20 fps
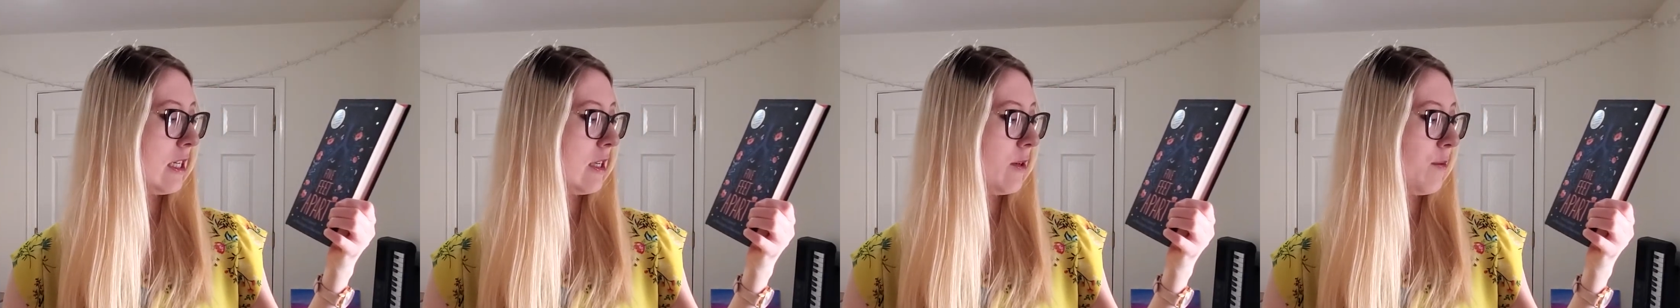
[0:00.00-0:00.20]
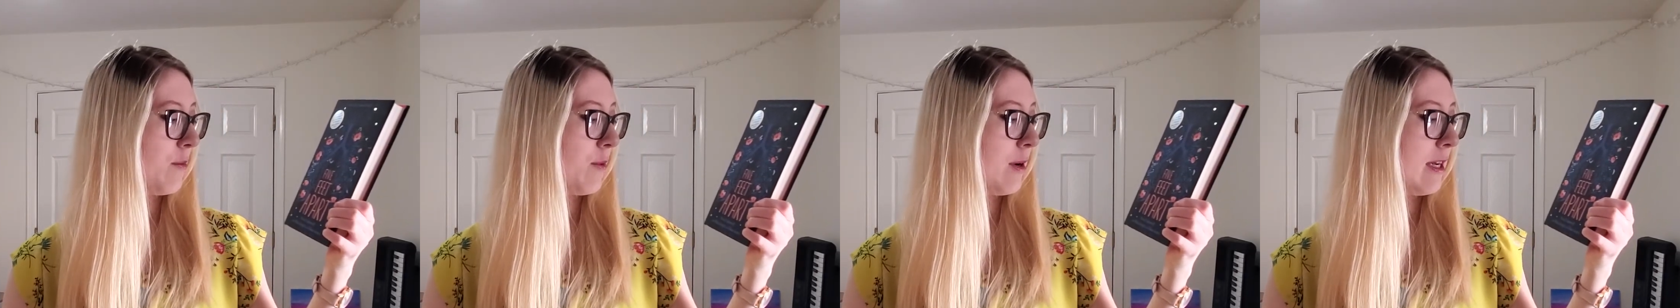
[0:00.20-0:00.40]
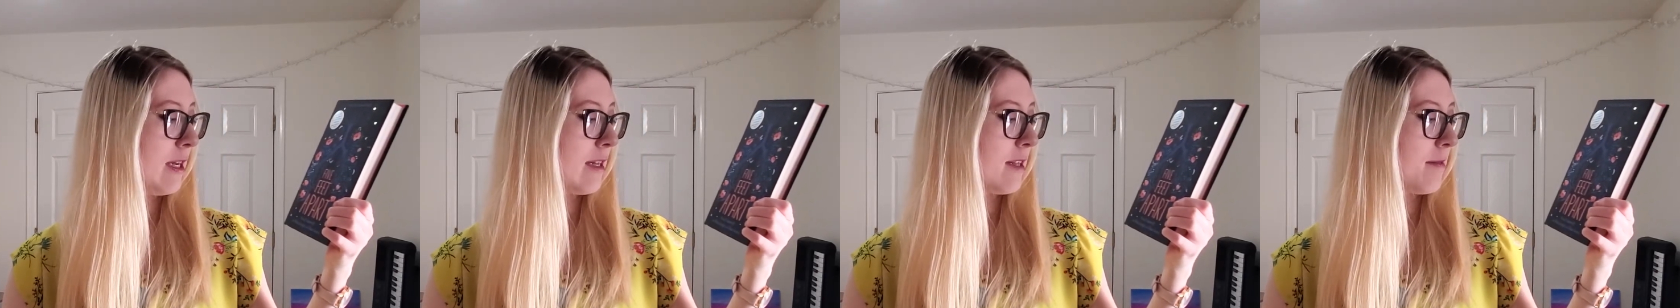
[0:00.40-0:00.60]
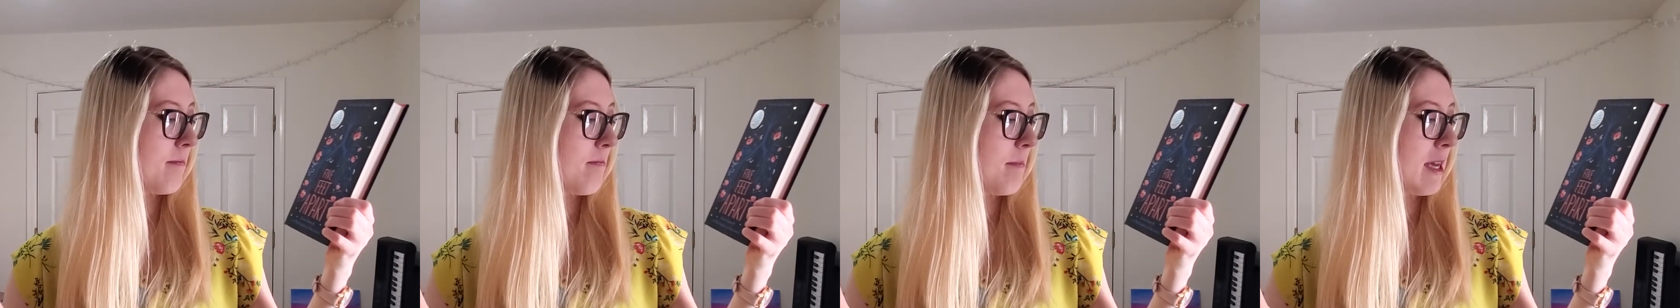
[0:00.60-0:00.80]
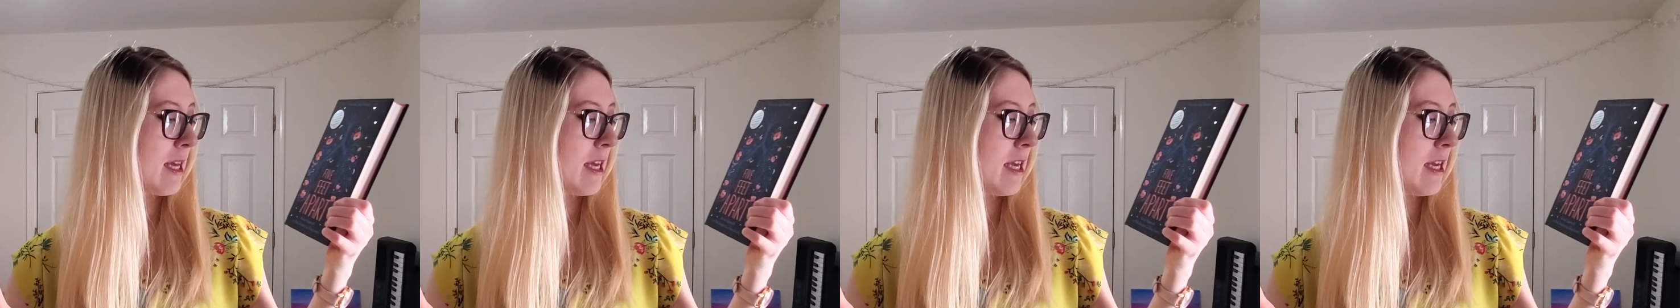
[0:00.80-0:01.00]
with
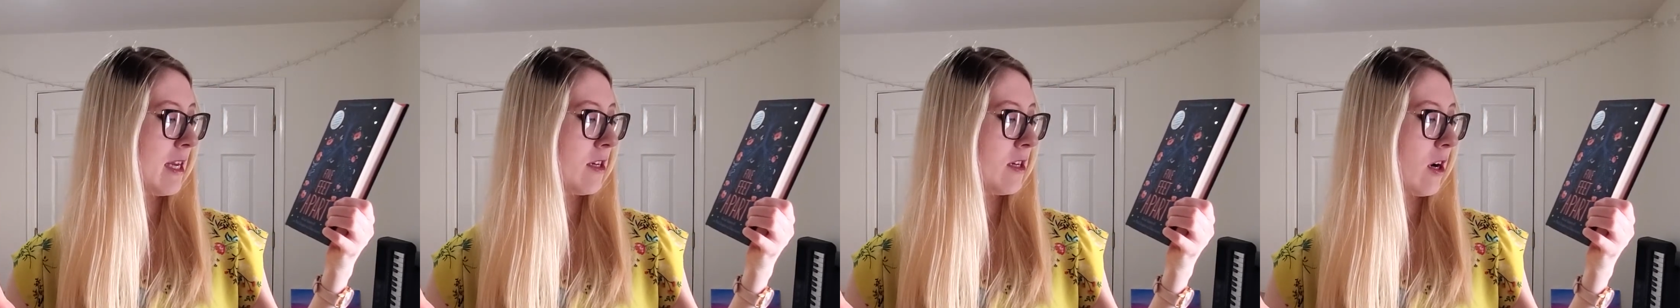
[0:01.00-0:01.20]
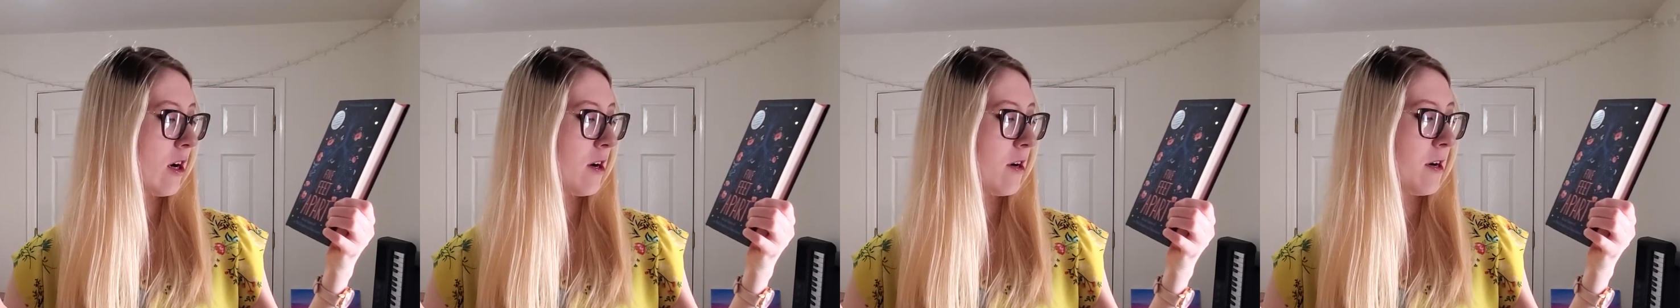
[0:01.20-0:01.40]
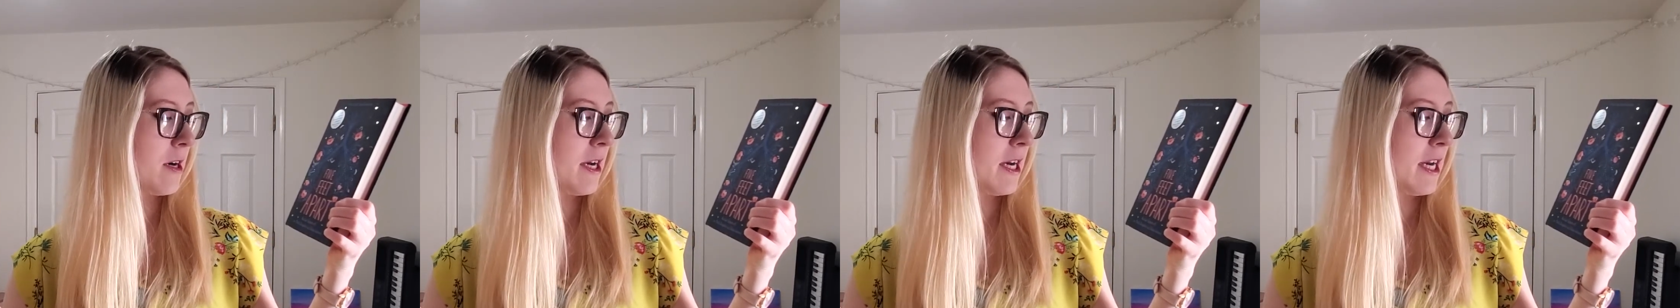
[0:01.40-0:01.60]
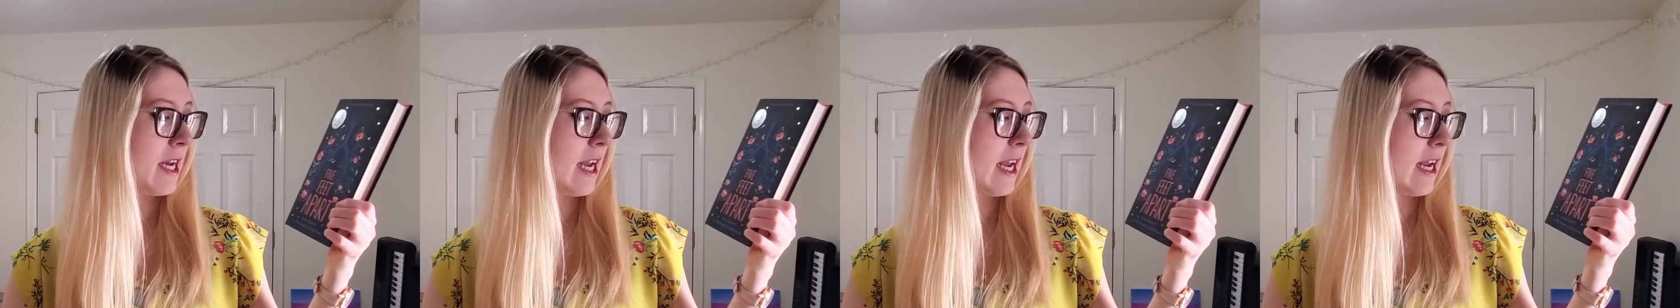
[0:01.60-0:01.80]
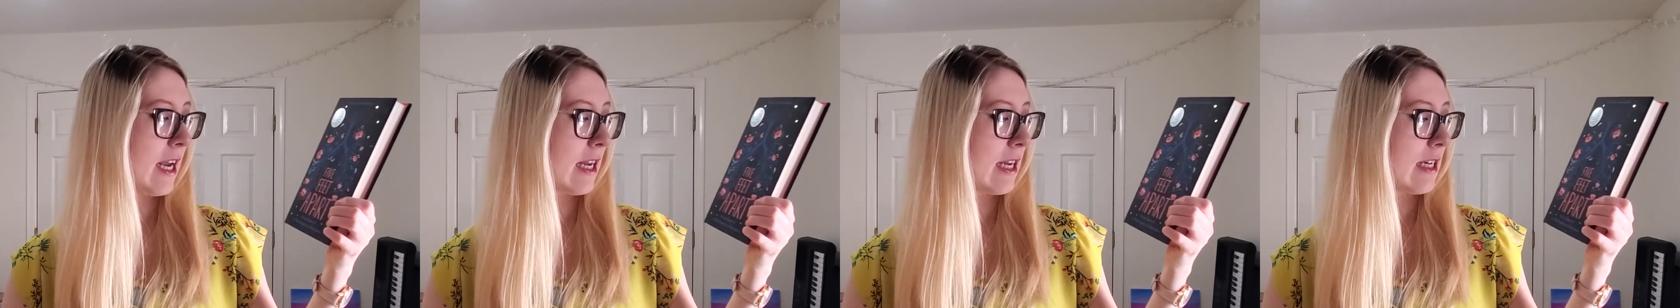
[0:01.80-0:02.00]
Mickey Daugherty
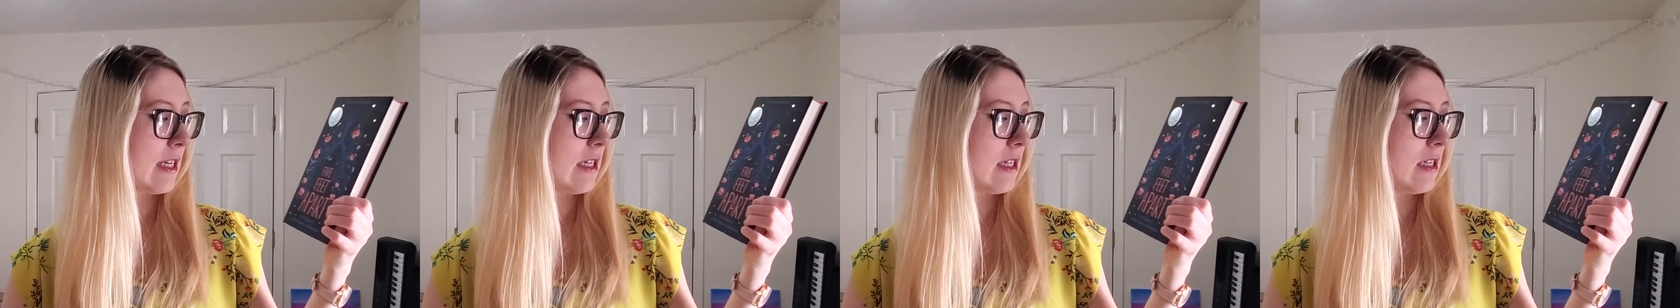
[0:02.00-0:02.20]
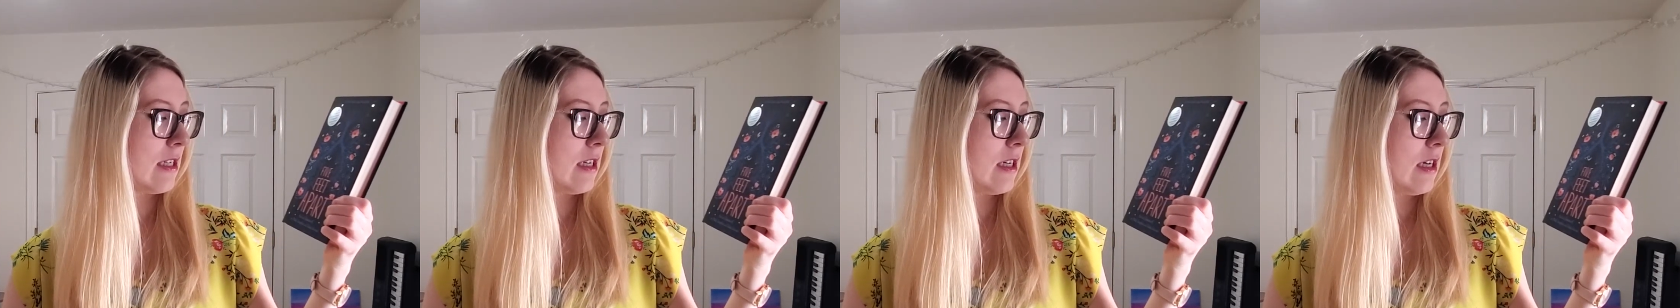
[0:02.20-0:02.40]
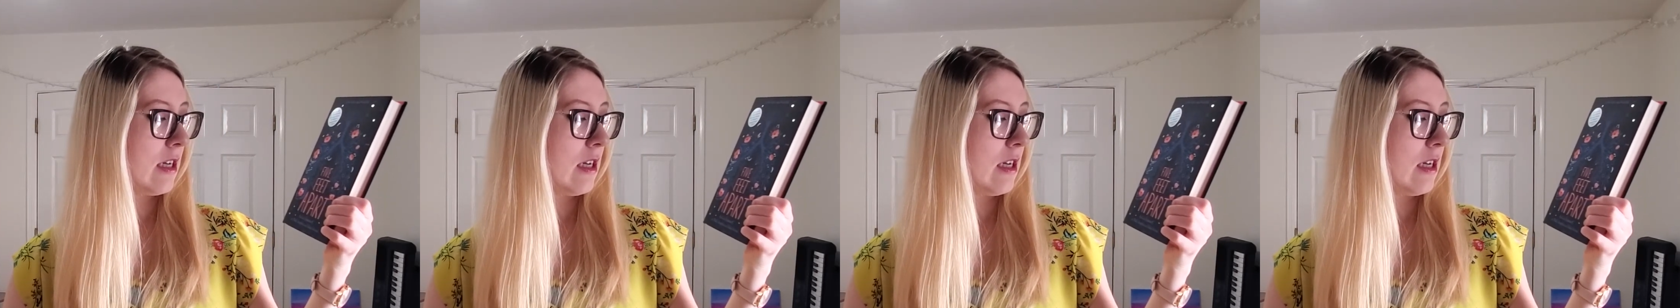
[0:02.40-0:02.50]
and